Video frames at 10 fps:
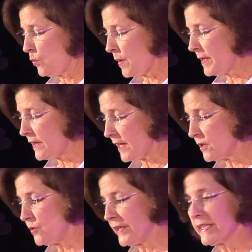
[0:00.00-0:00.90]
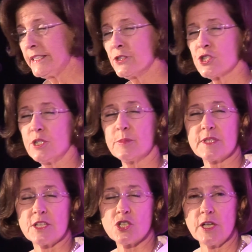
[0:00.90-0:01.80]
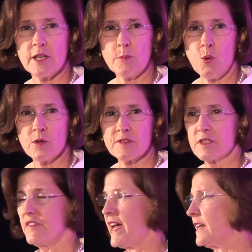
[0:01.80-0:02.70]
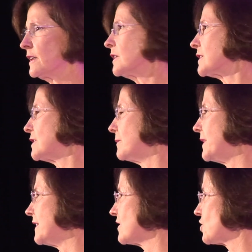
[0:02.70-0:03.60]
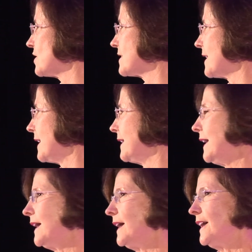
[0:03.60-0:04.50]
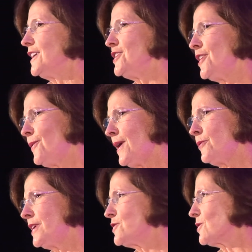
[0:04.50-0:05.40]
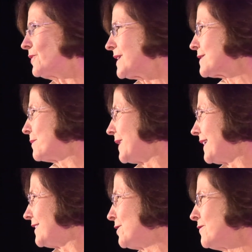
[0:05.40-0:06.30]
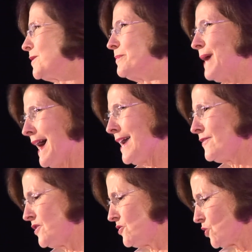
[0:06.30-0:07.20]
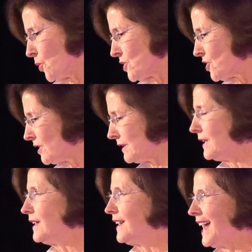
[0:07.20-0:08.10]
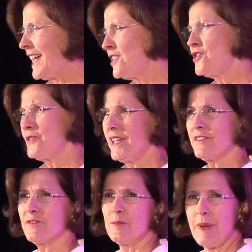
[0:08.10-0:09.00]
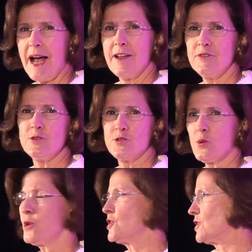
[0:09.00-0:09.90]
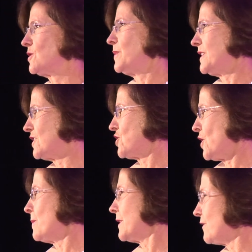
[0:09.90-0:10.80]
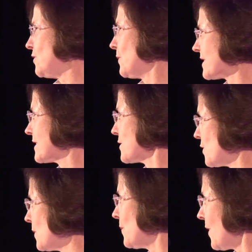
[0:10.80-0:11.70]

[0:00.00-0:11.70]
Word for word: a woman there who had a leadership position at the Port of Savannah looked at me and she said, "You know, I read your resume. You're from Pineview, Georgia. How did you get from Pineview, Georgia to be the chairman of the U.S. Consumer